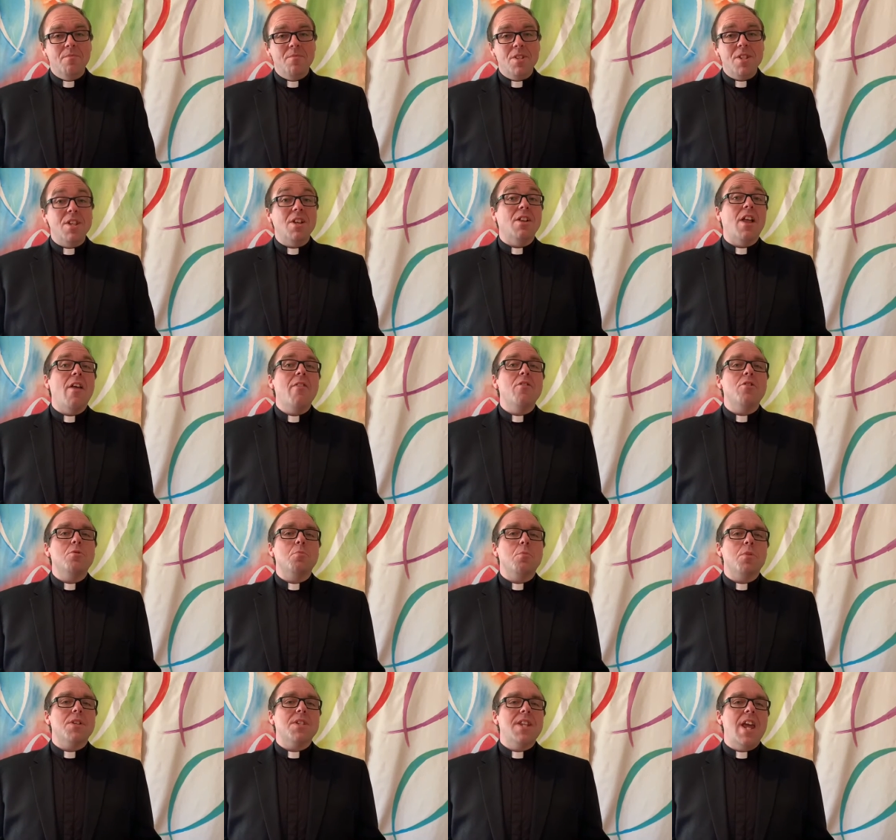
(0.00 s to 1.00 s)
Still others
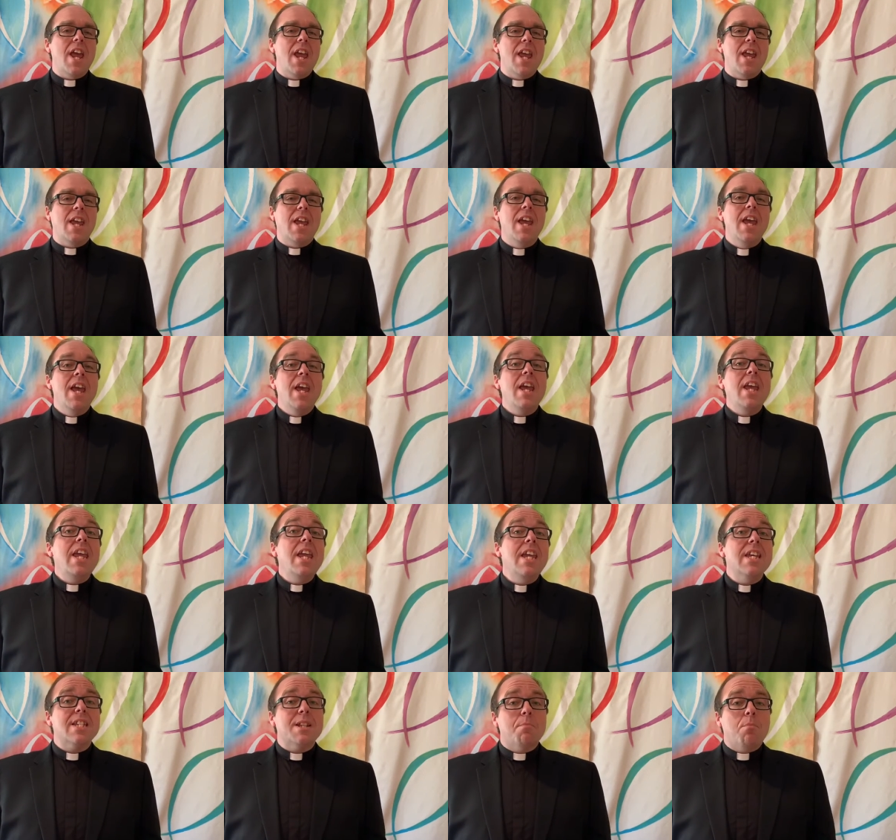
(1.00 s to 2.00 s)
were saying,
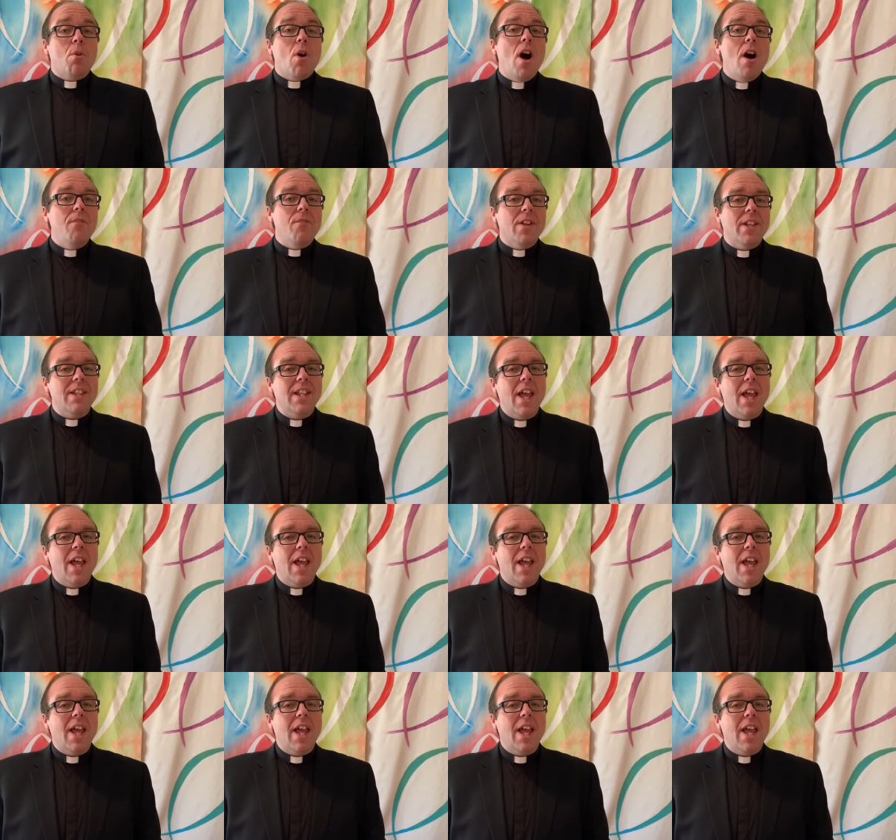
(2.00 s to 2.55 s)
he is a prophet